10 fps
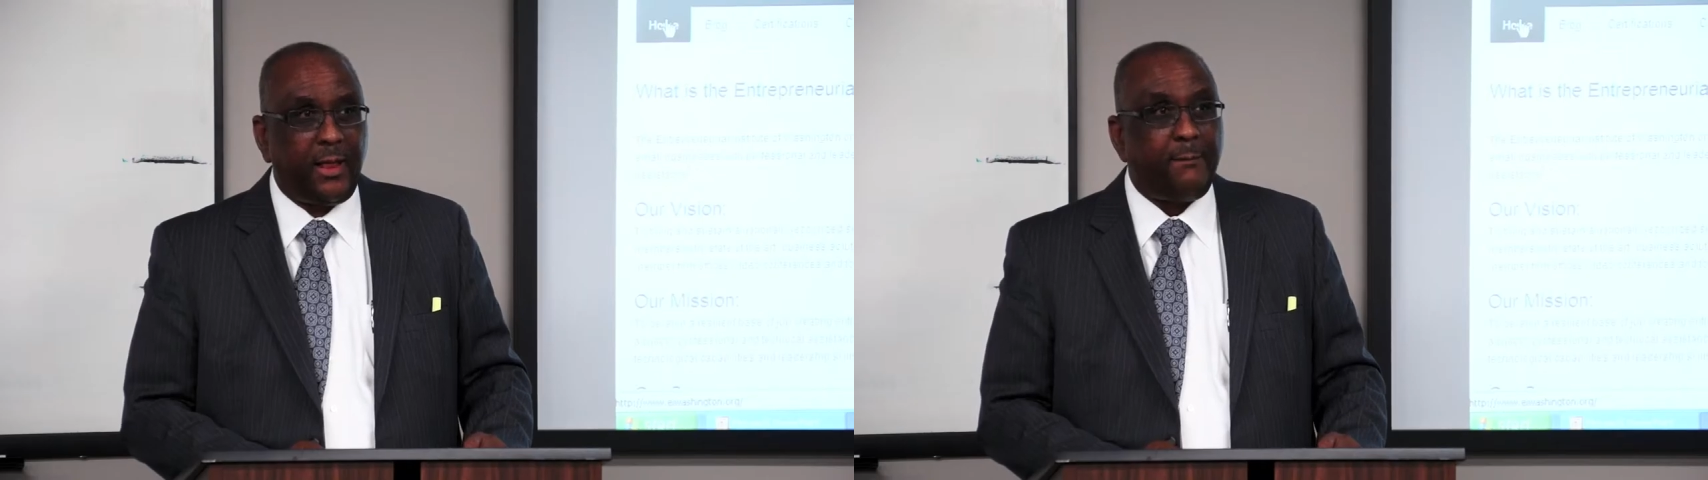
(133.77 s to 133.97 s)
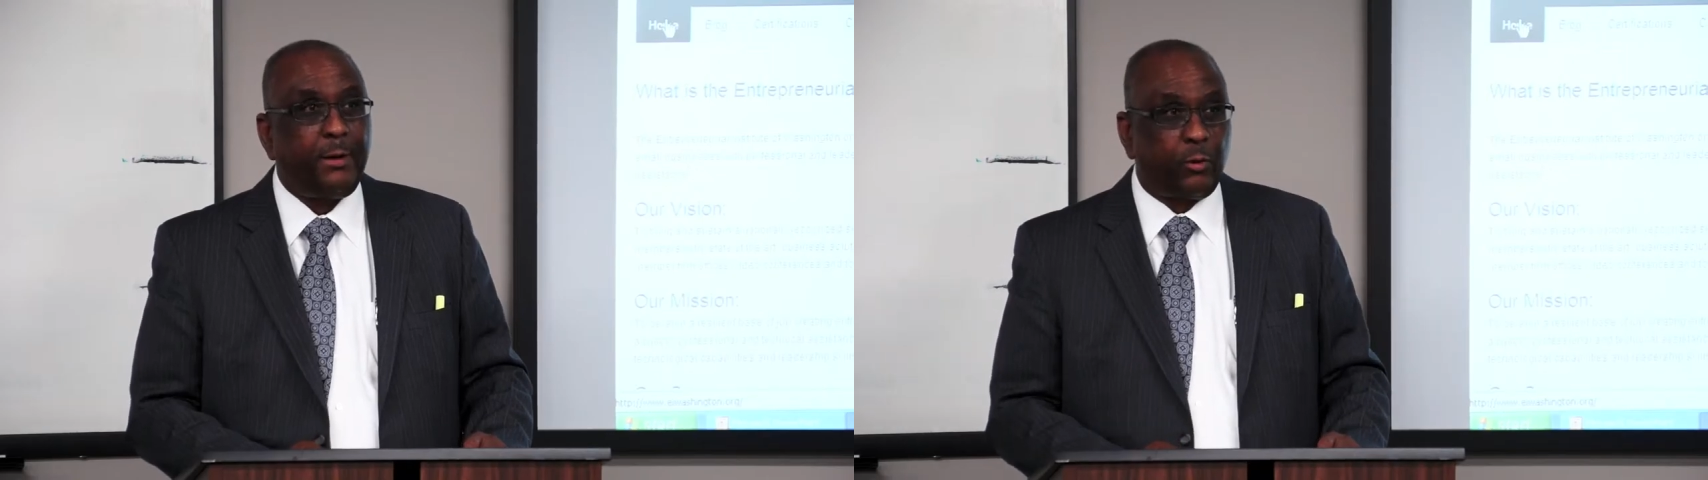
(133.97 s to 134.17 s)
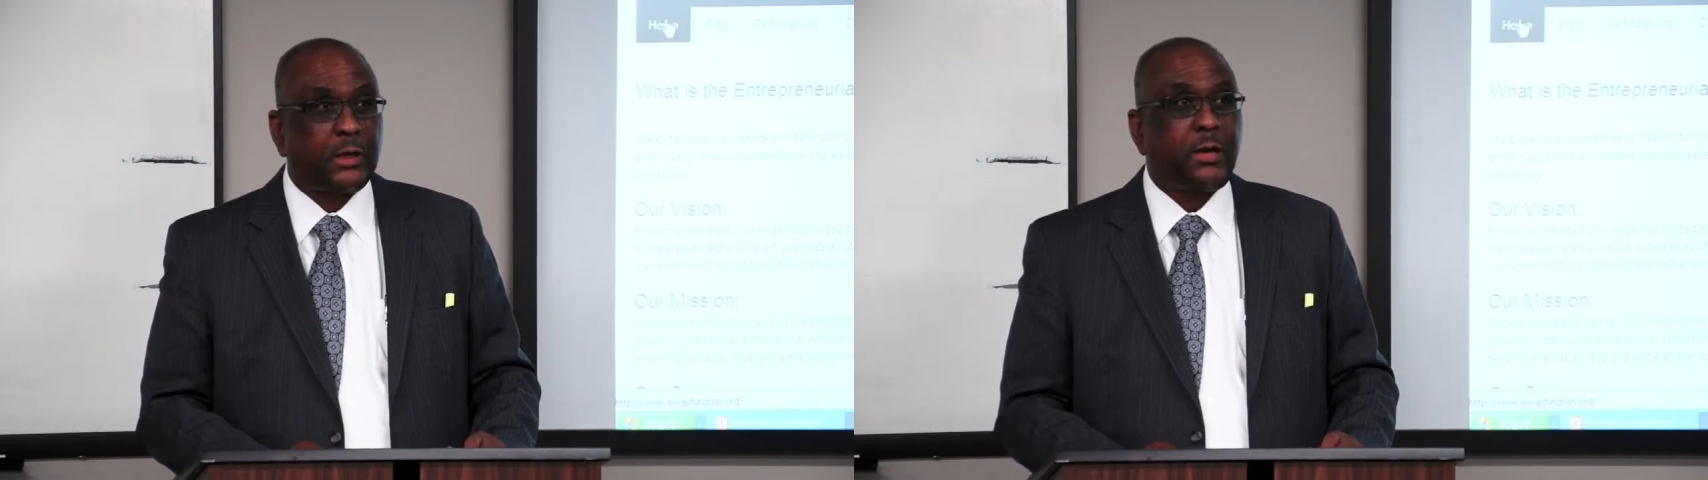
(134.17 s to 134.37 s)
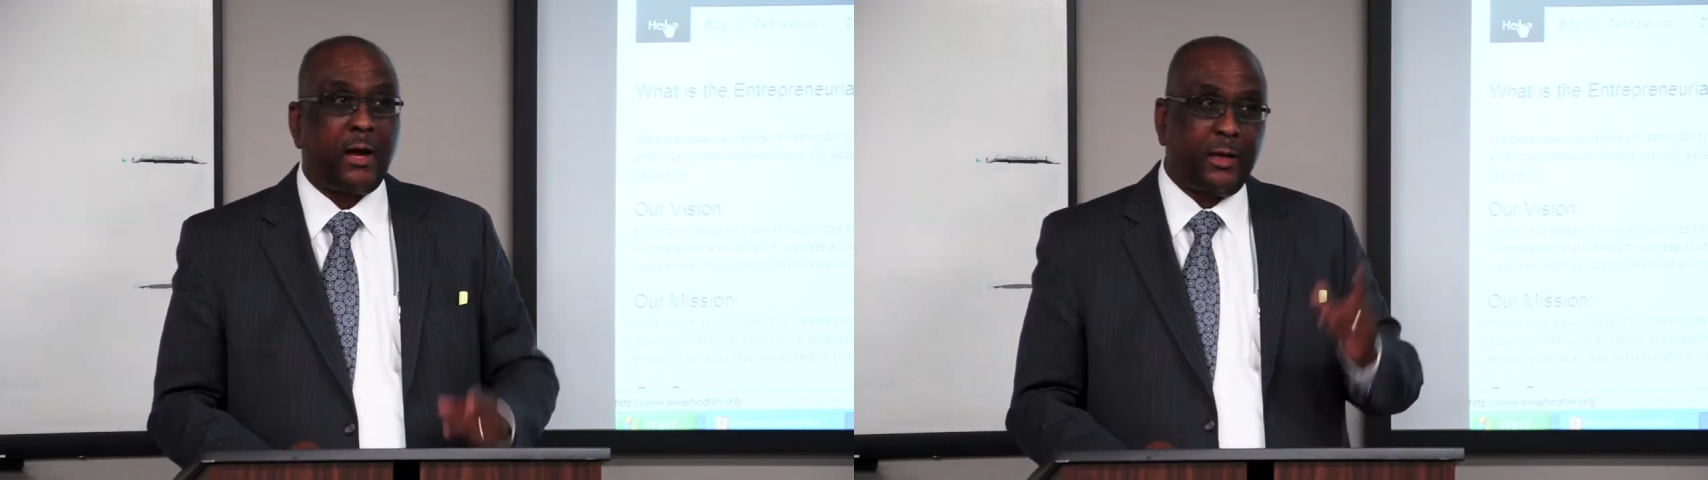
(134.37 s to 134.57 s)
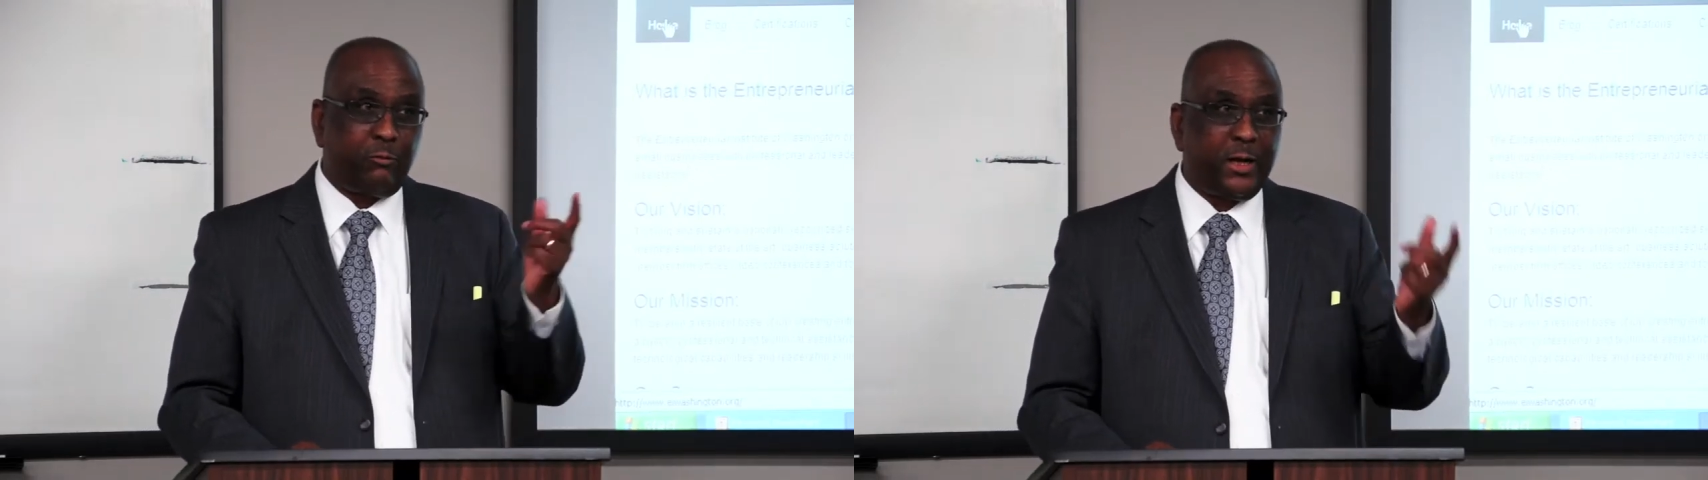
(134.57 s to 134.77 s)
I mean, we're
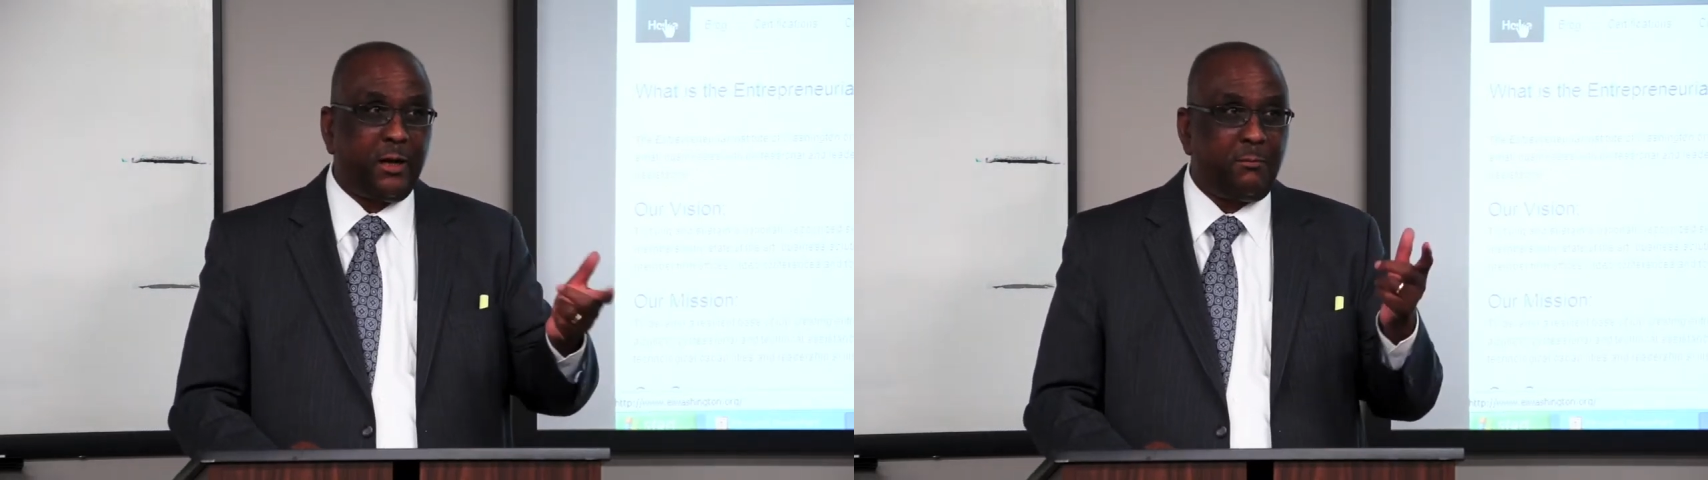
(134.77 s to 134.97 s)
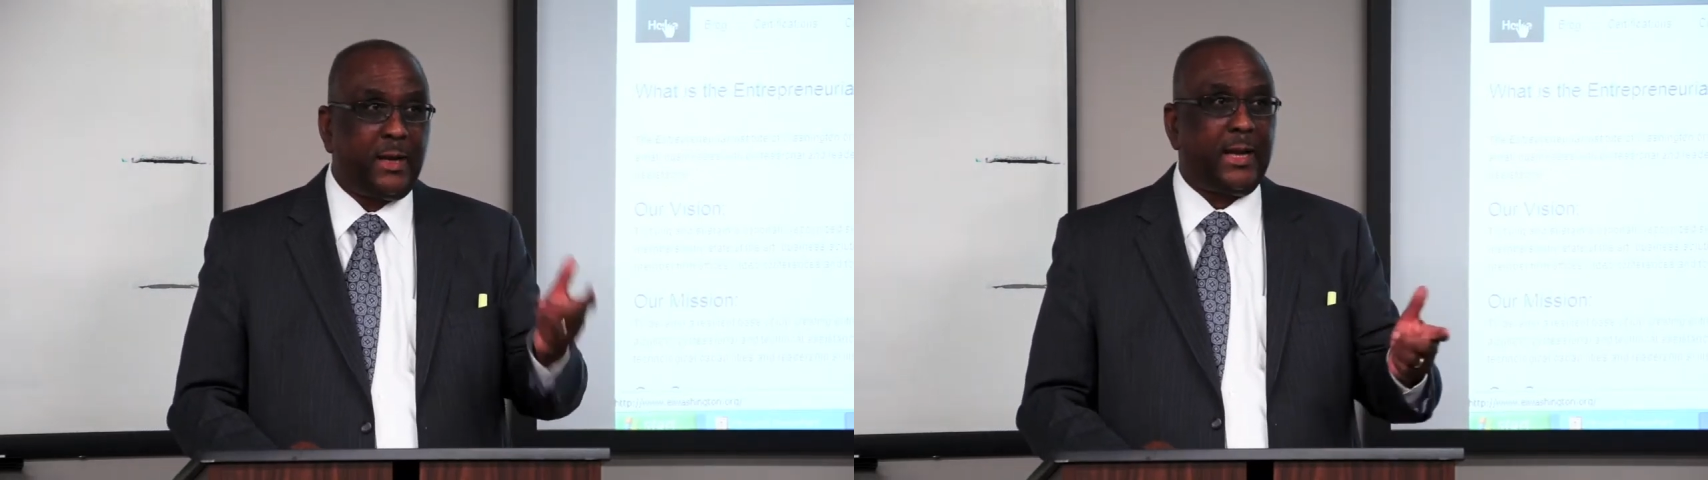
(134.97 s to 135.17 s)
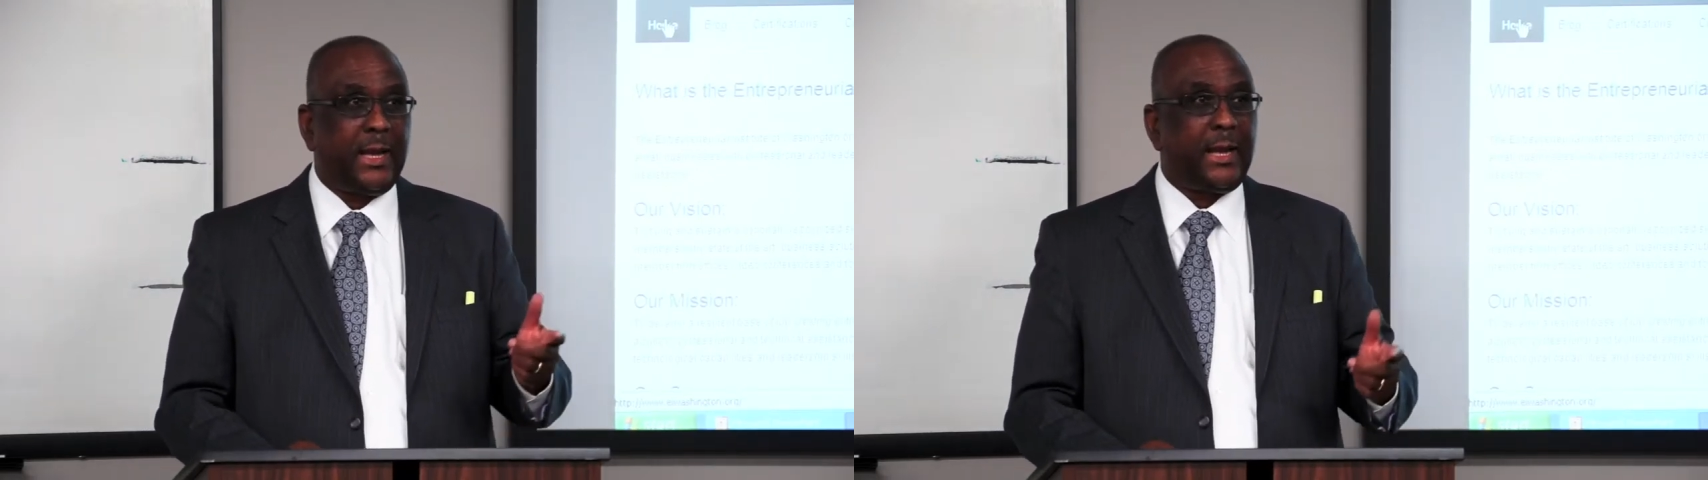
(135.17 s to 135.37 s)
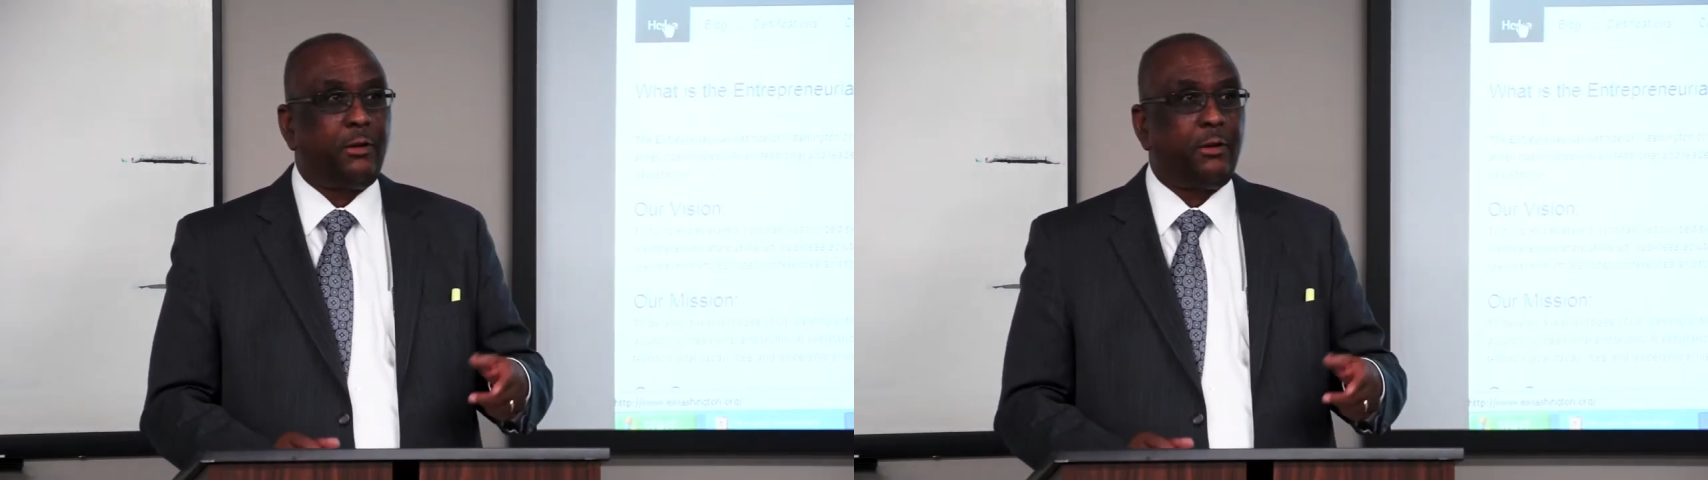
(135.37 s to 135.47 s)
talking real money,